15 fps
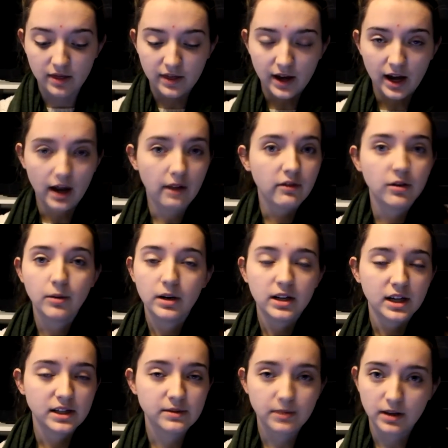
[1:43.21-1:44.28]
that everyone
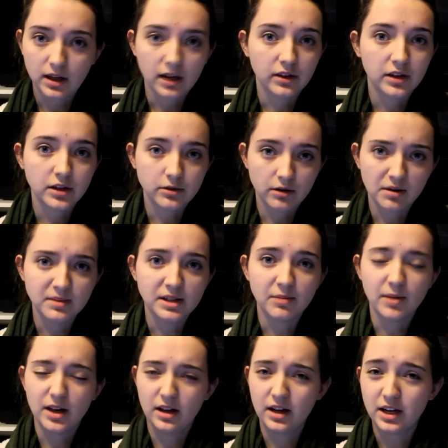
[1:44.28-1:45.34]
gets when they get the DORMS
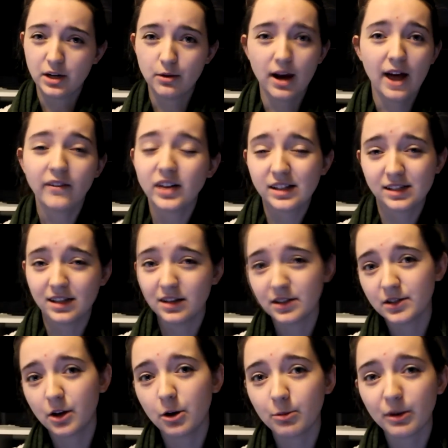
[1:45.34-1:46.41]
email, and you haven't seen
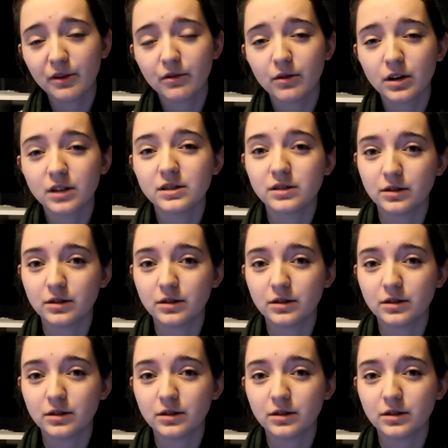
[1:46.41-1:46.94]
this code before,